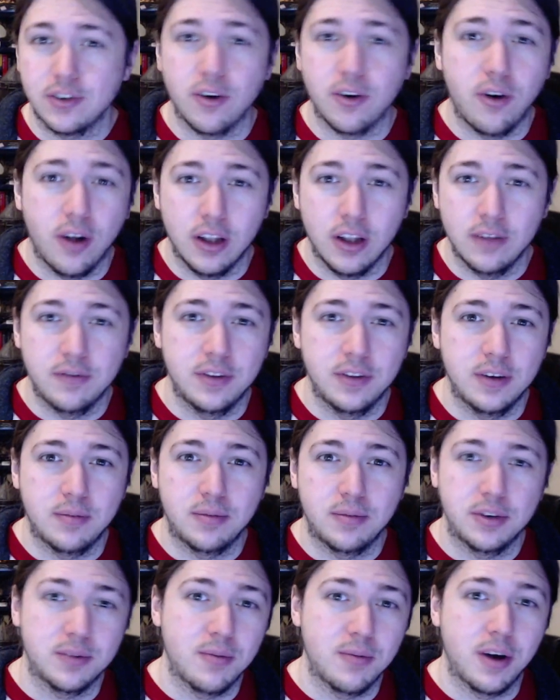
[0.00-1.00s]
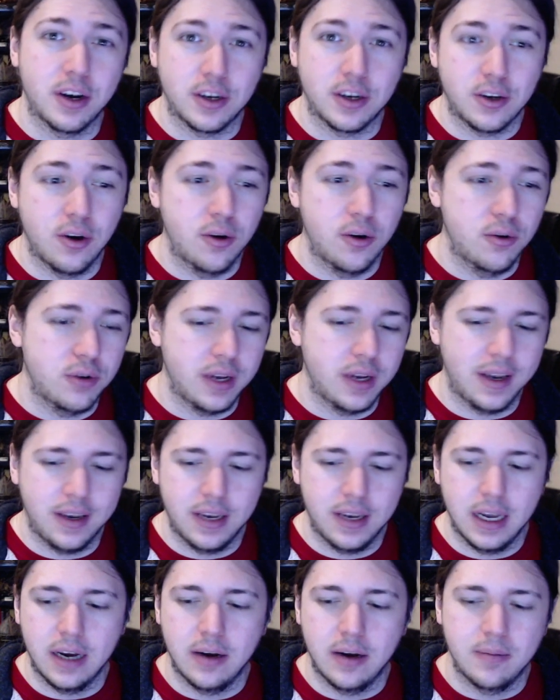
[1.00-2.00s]
all of the Prismata code,
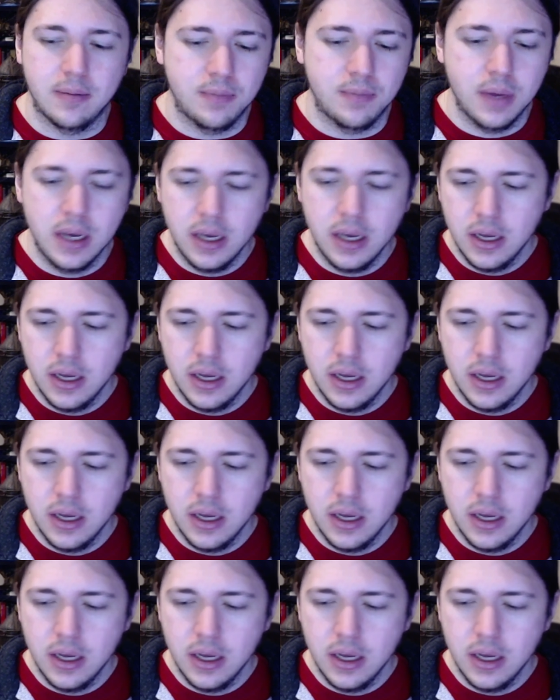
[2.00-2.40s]
and